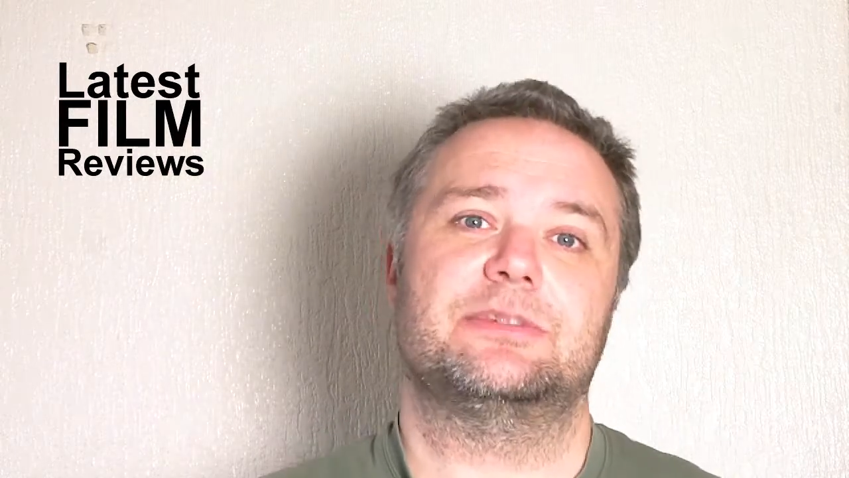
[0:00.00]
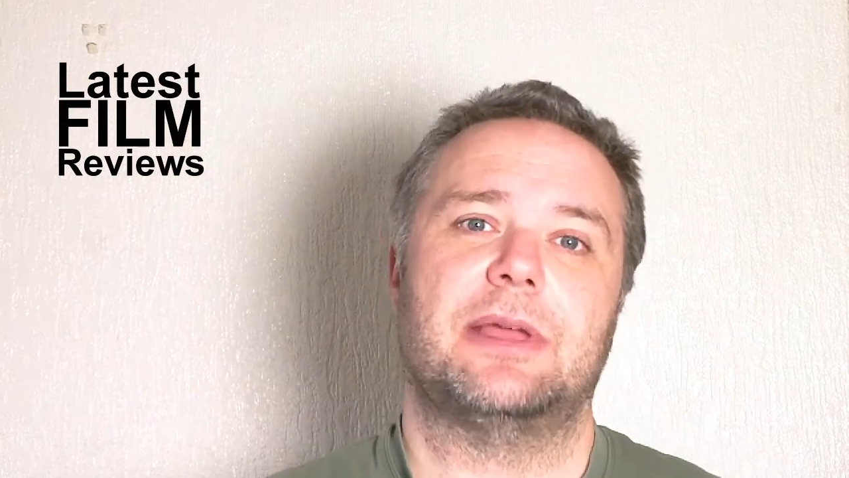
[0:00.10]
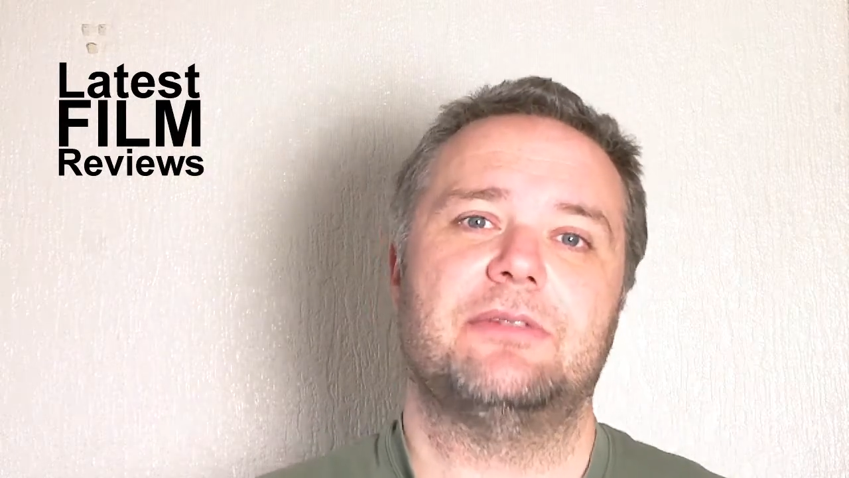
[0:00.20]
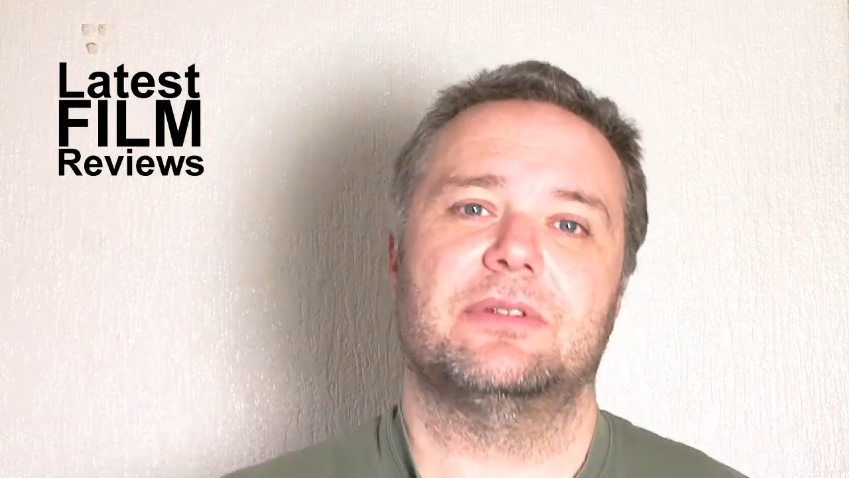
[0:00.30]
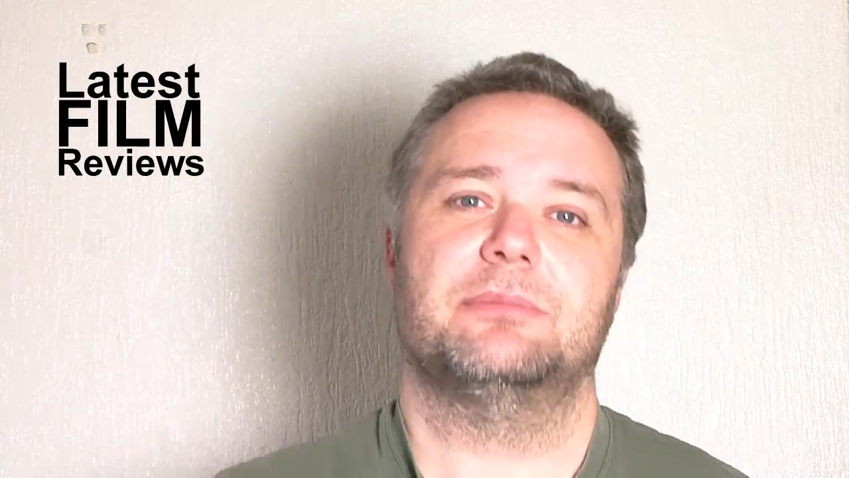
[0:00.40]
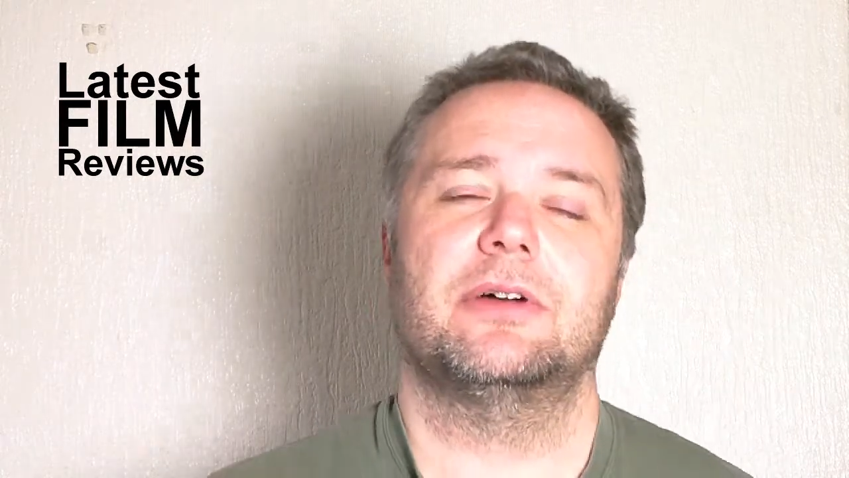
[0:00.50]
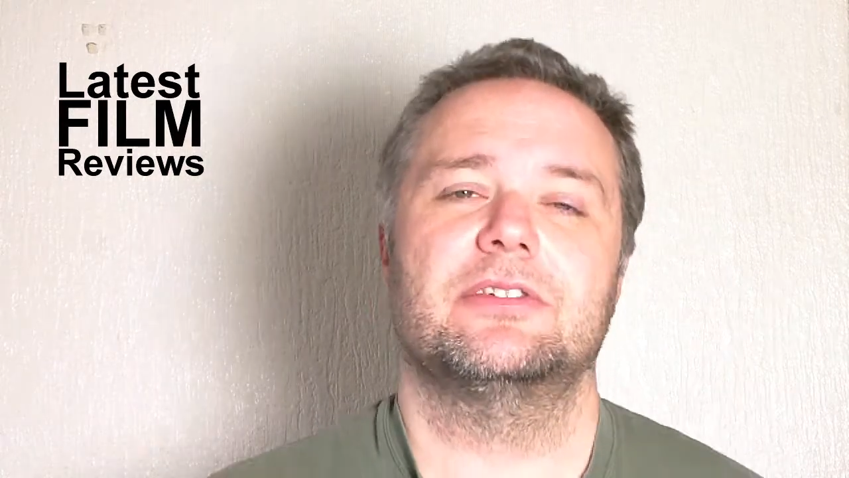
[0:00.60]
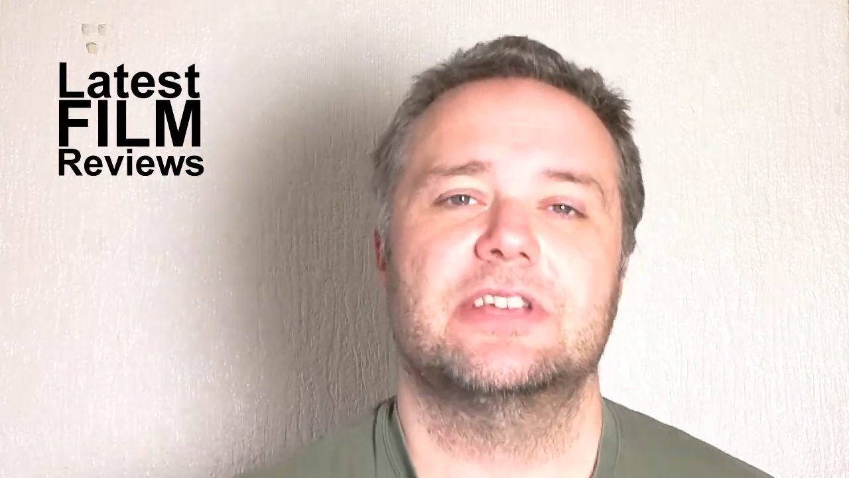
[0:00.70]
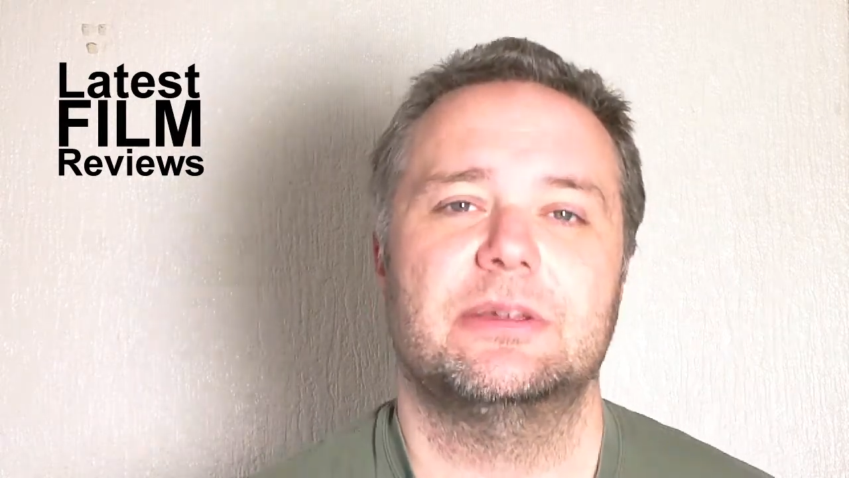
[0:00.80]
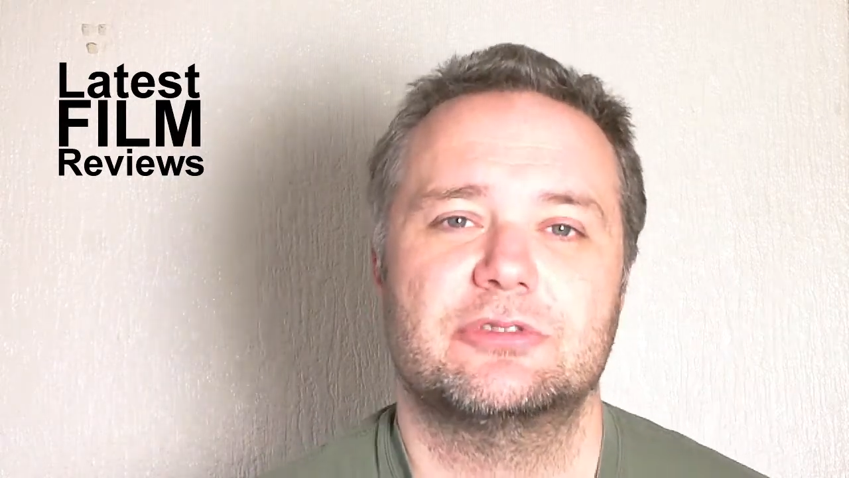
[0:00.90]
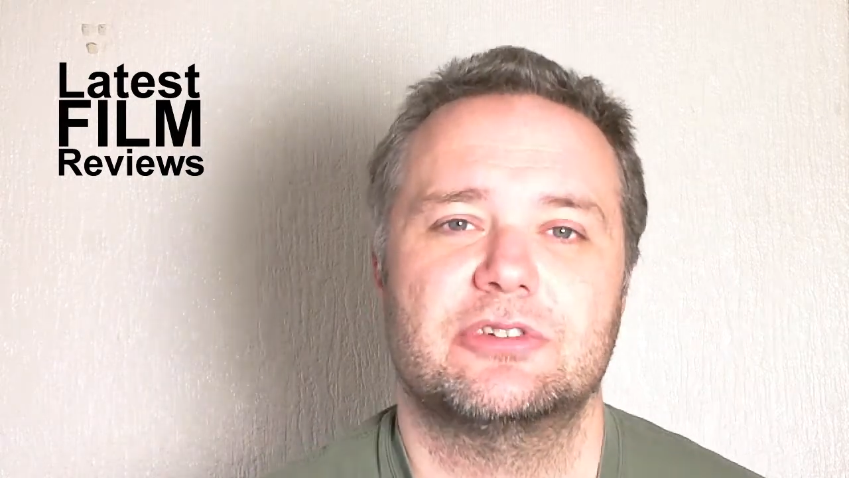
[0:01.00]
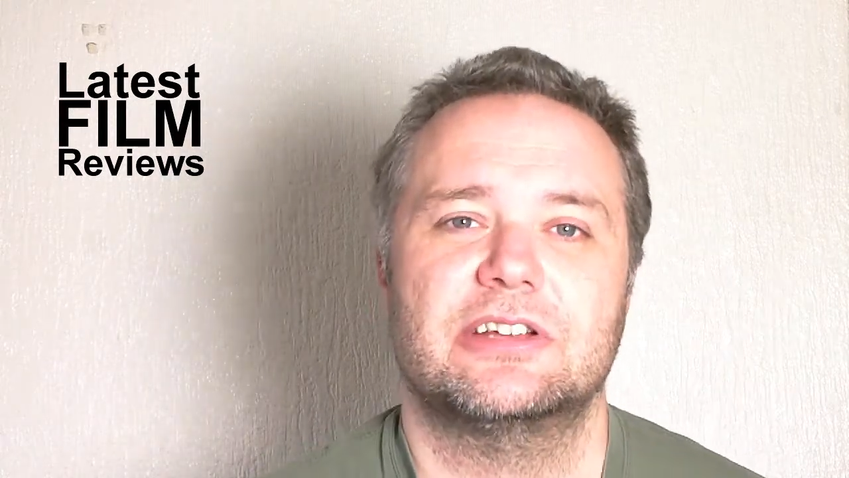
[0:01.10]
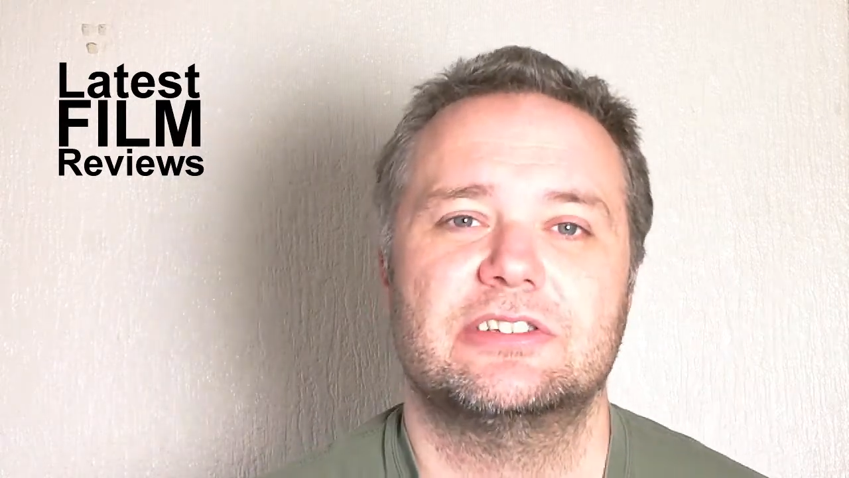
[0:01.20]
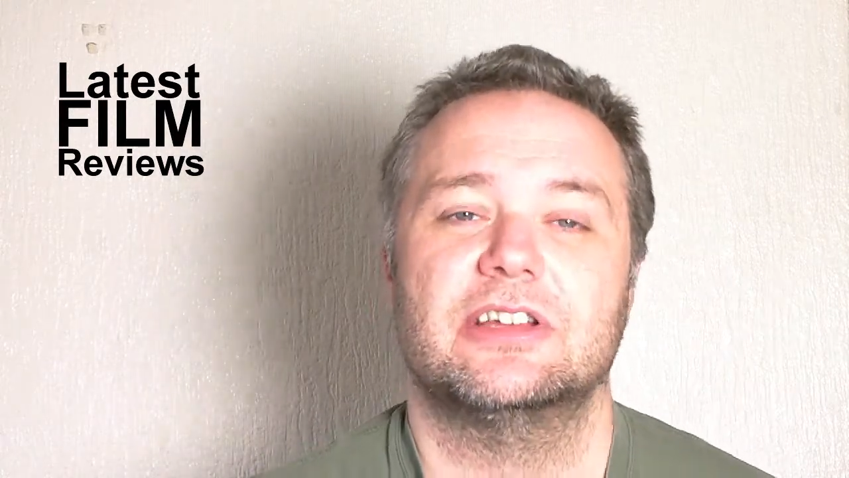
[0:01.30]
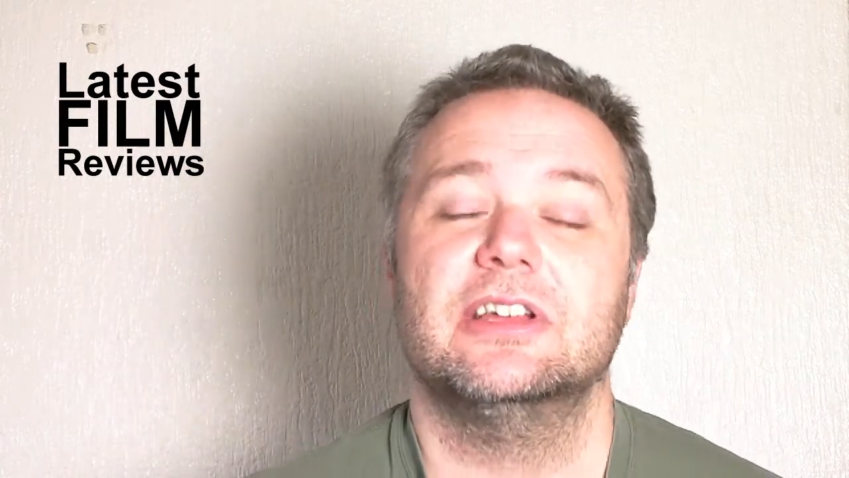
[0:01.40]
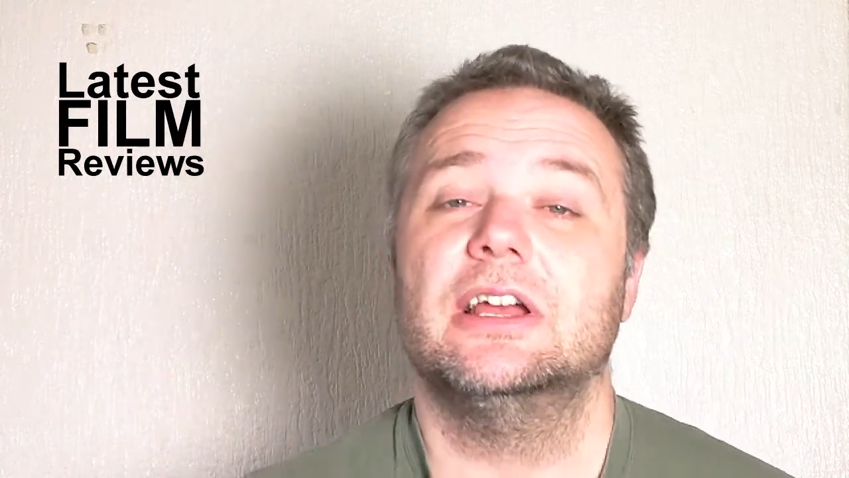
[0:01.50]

been by the same director,